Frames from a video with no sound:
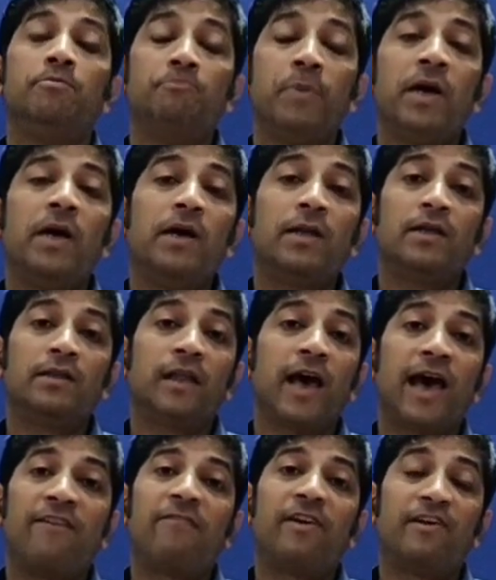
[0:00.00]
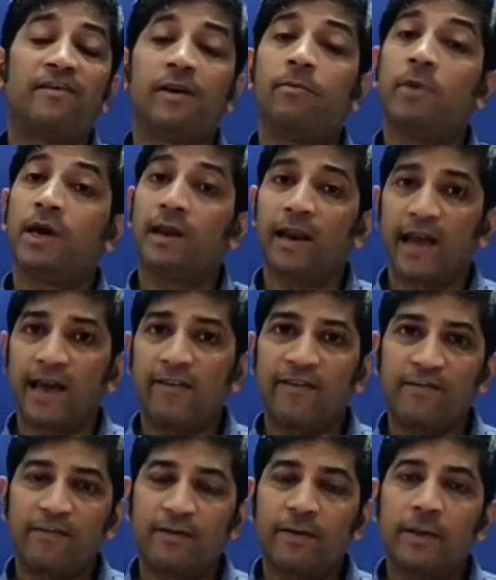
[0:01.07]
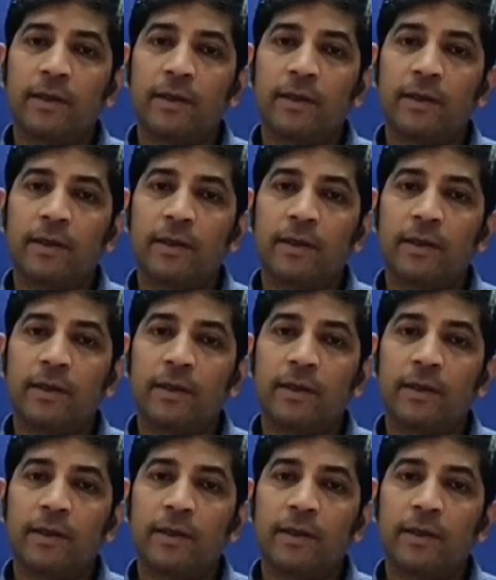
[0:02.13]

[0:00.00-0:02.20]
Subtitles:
may have given me a life